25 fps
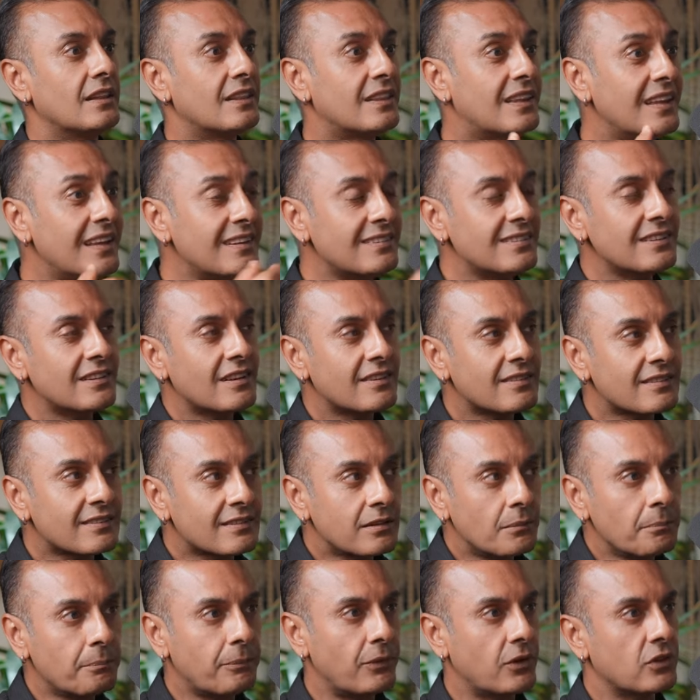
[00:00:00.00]
These are the
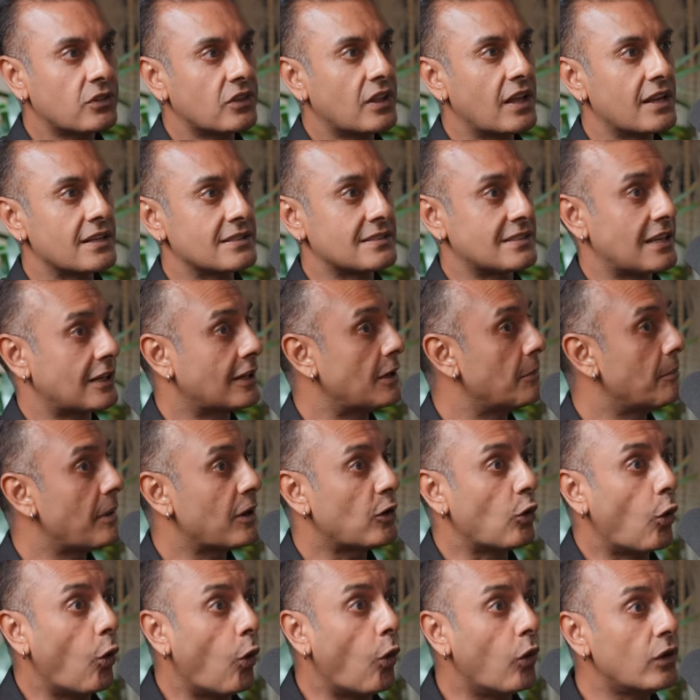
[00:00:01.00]
simple things that can
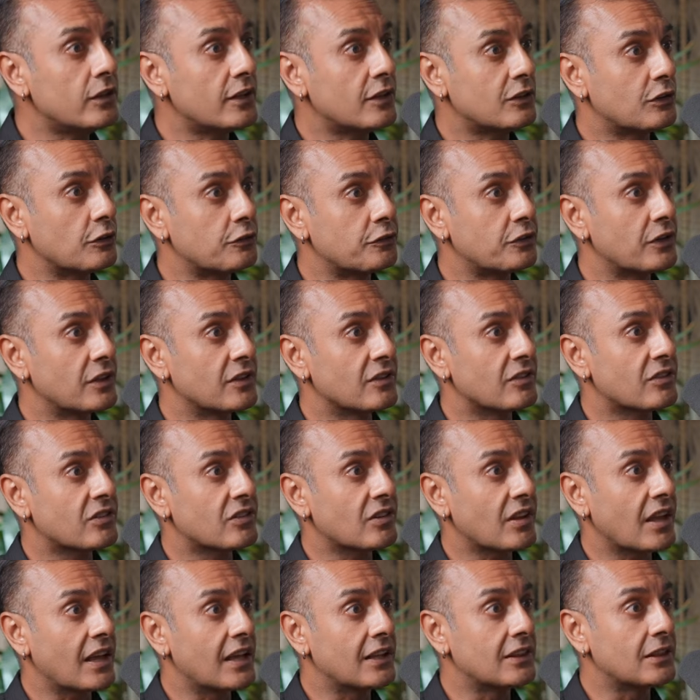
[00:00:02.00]
make all the difference
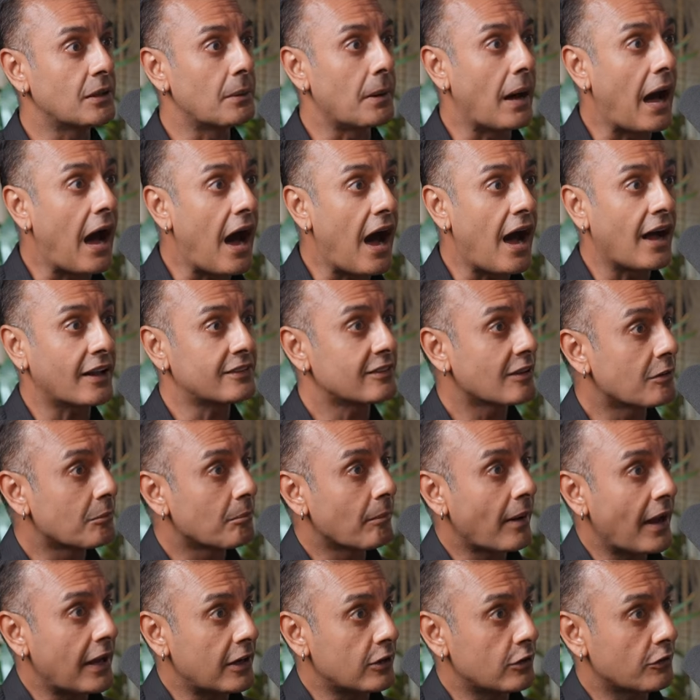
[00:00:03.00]
in the heart and
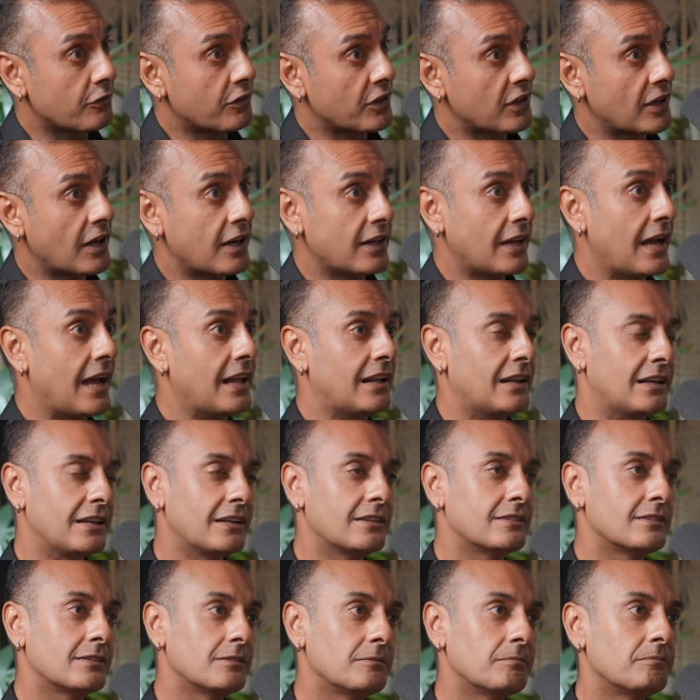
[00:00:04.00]
mind of a young
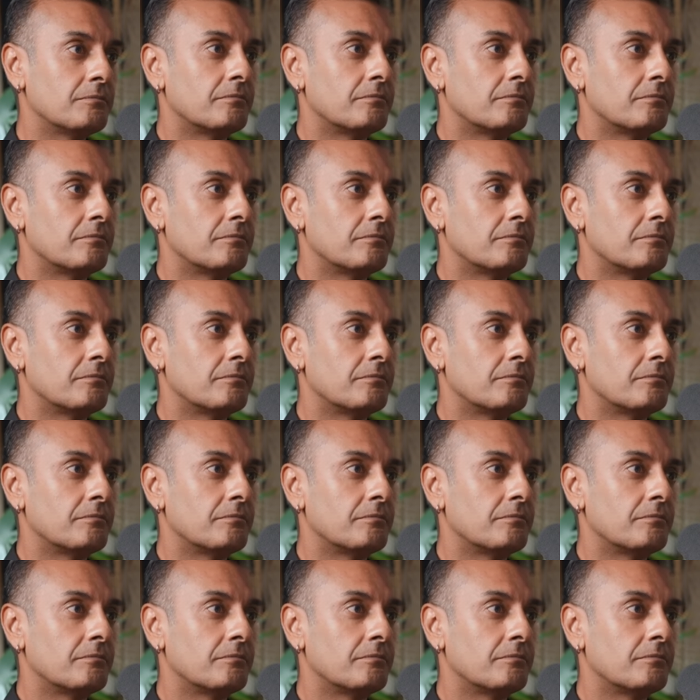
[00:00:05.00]
athlete.